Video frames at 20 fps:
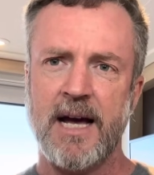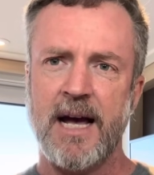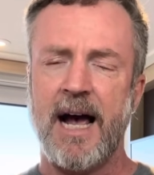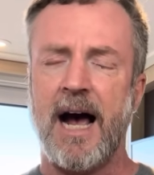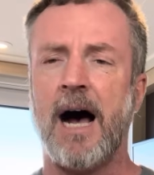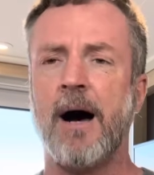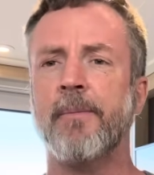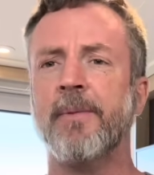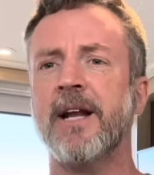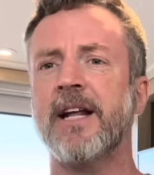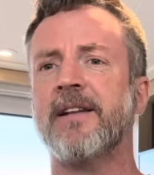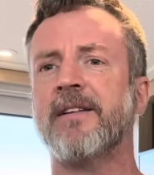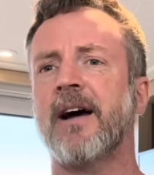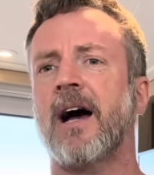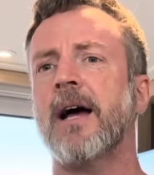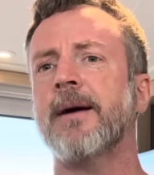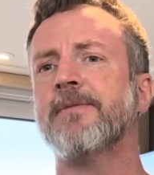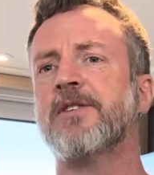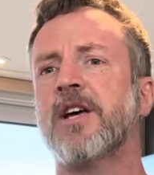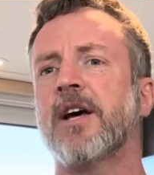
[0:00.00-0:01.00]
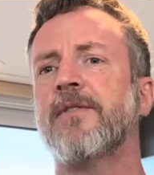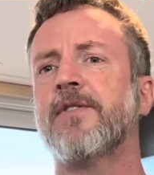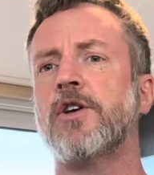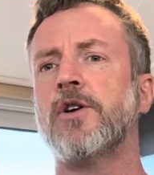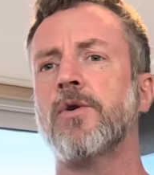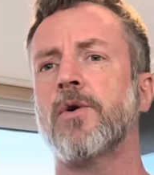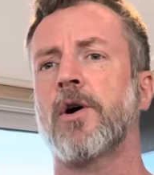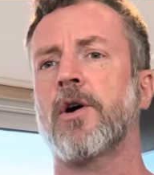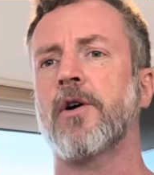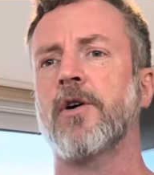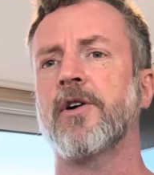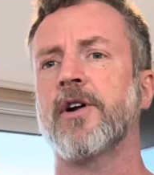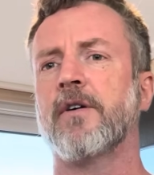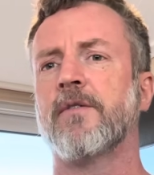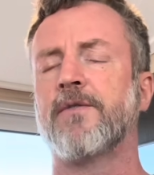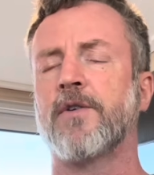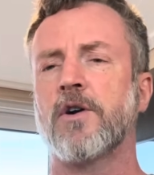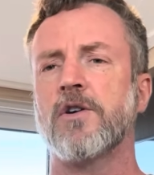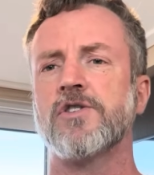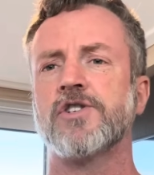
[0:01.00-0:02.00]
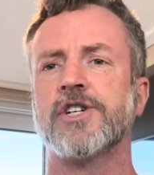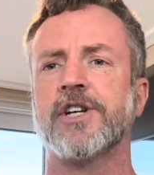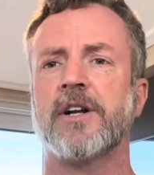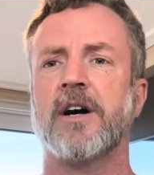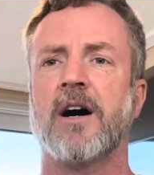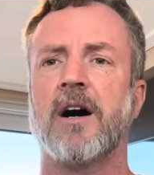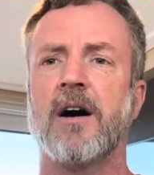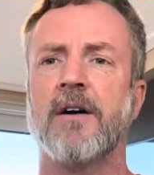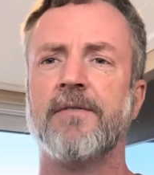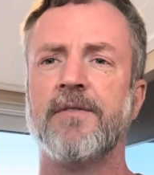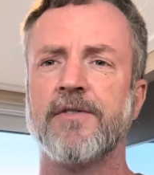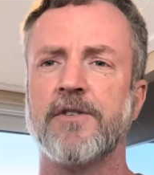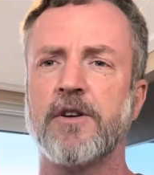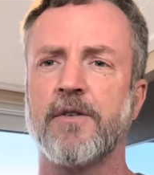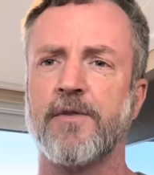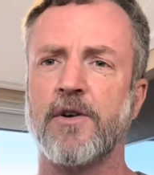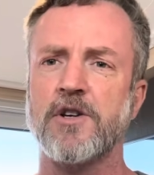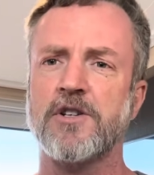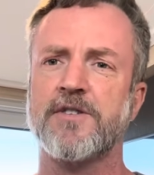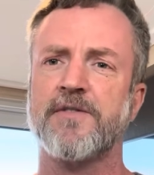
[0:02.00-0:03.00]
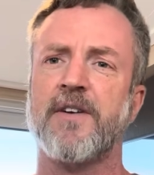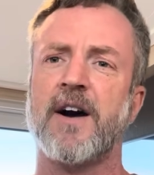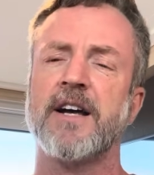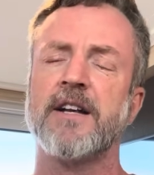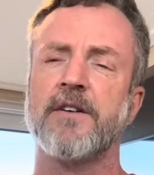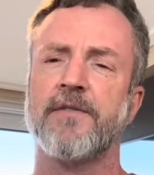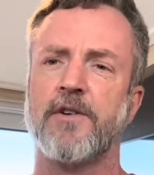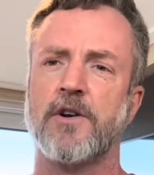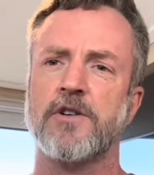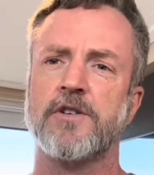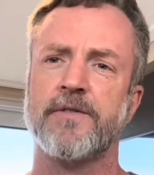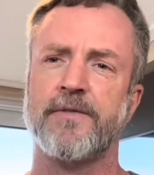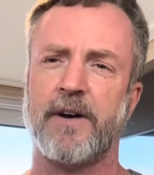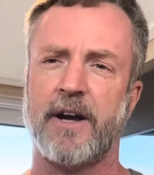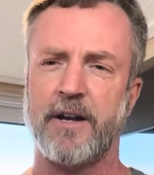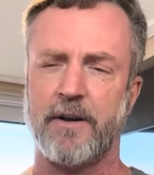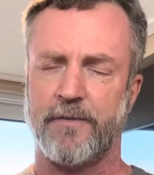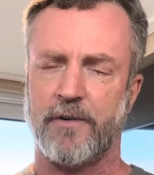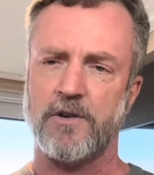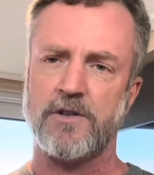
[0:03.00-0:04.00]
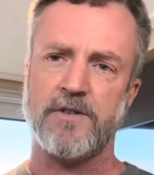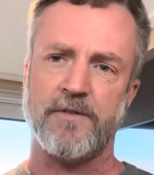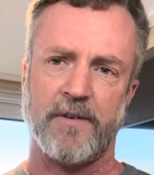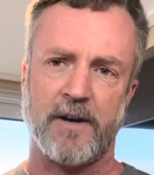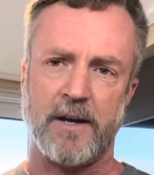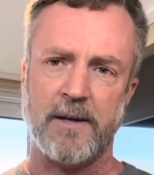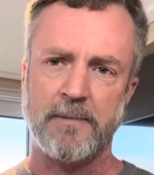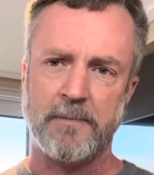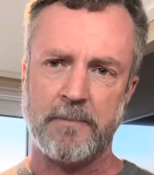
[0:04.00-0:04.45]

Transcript: How many times have you heard a version of diversify, diversify, diversify?